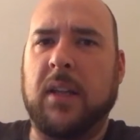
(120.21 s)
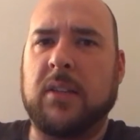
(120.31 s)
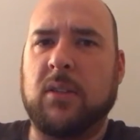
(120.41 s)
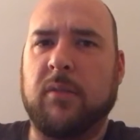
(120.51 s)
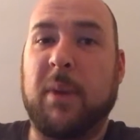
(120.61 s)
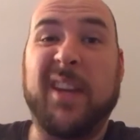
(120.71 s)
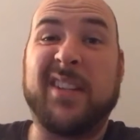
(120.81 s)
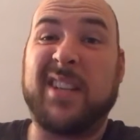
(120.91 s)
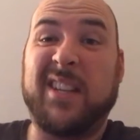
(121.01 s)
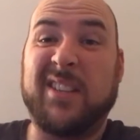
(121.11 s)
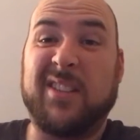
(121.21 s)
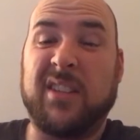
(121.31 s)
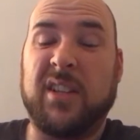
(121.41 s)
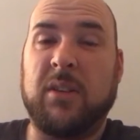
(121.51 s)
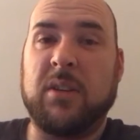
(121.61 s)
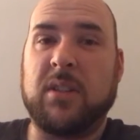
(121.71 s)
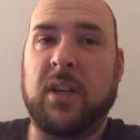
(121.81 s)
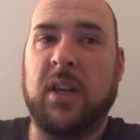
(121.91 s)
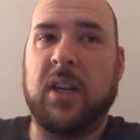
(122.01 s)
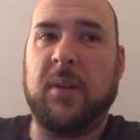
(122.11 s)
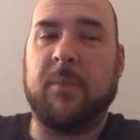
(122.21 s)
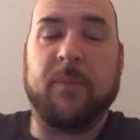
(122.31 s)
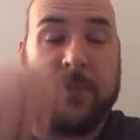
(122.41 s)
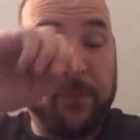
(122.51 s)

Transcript: It sort of makes sense. It's I'm